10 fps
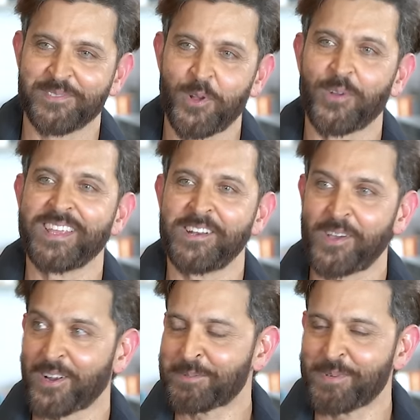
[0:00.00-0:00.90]
Got the
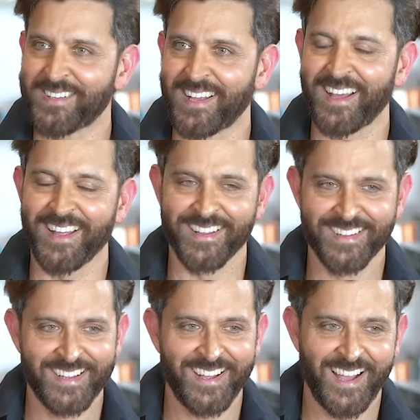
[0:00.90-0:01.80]
encouragement that I
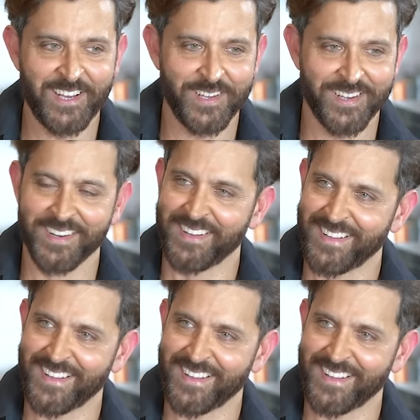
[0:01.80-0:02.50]
needed.